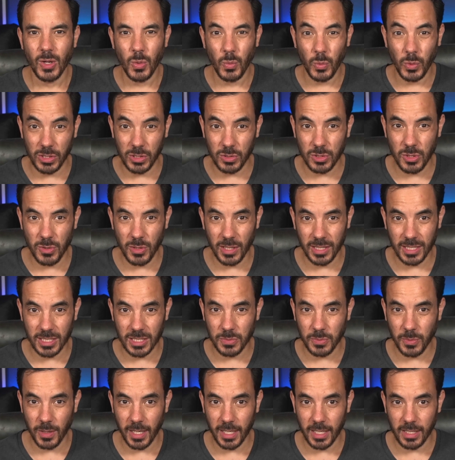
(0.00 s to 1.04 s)
When you do it
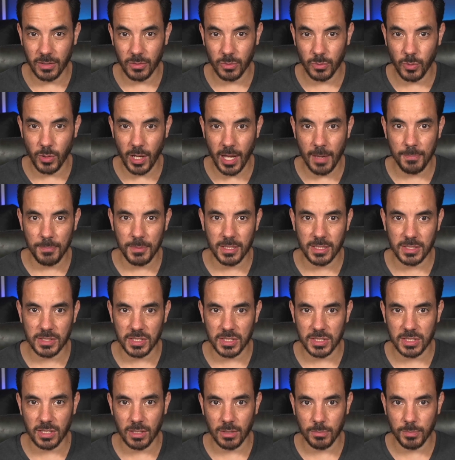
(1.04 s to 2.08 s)
this way, what happens
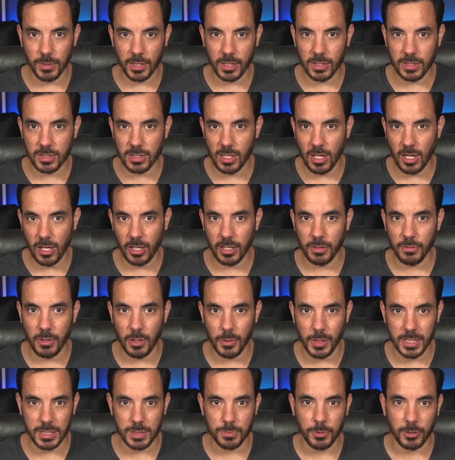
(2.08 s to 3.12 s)
is that because the high R
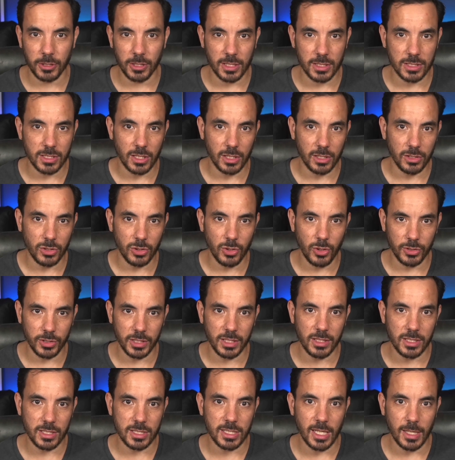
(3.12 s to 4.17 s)
O A S products are not
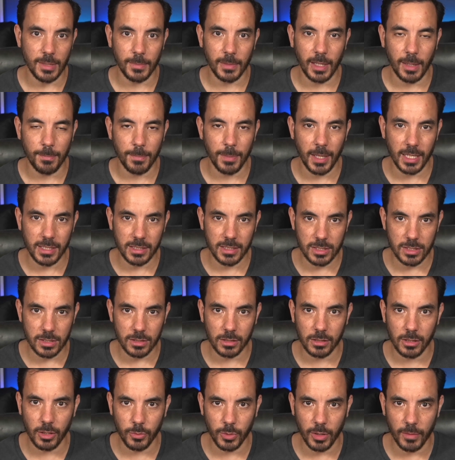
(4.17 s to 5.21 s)
in the same campaign as
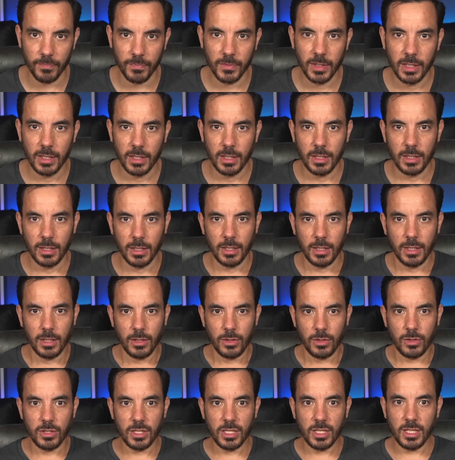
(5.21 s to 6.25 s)
the low one,
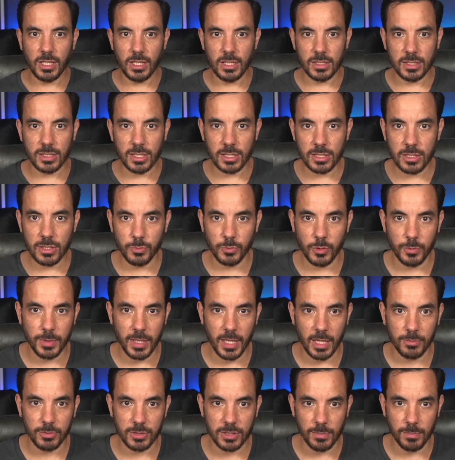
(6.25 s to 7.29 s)
the system will be
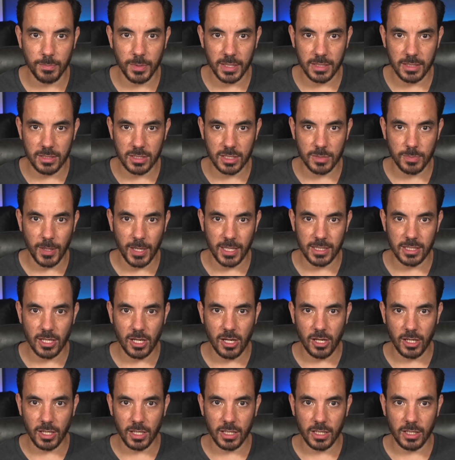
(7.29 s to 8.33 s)
able to bid and spend
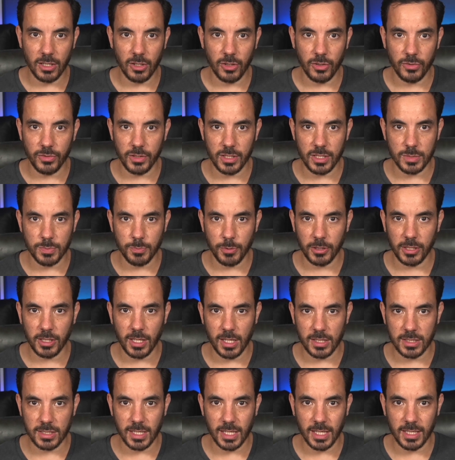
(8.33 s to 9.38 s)
higher on these
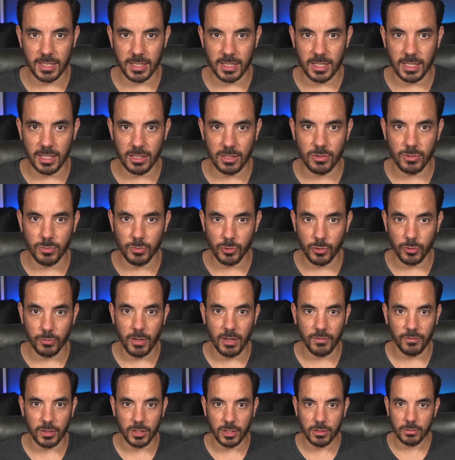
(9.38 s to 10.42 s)
products and get you more
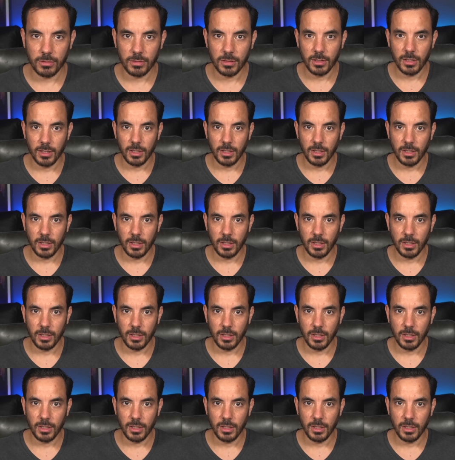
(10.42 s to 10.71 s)
revenue.